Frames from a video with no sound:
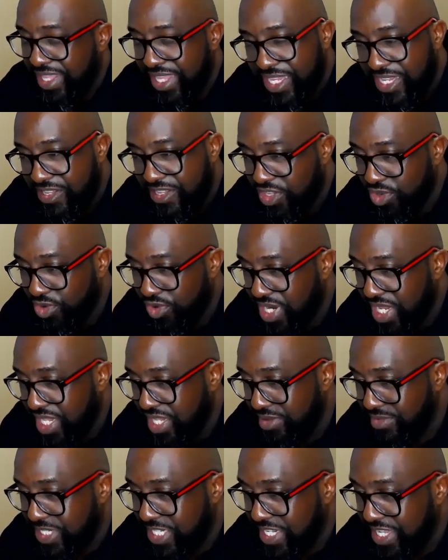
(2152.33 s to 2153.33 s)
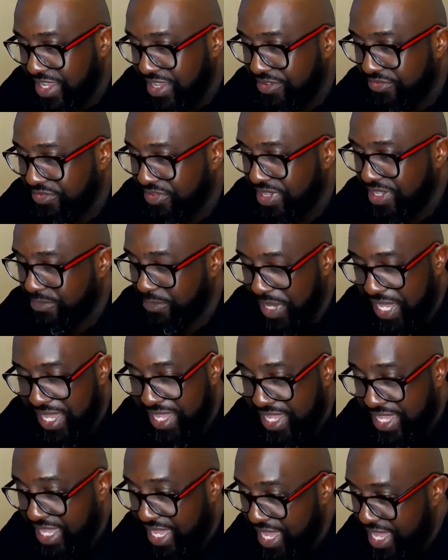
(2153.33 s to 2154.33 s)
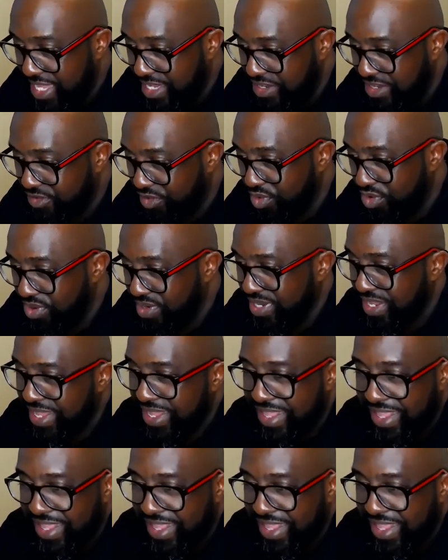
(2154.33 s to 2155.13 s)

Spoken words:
He's doing it himself. He paid cash for it.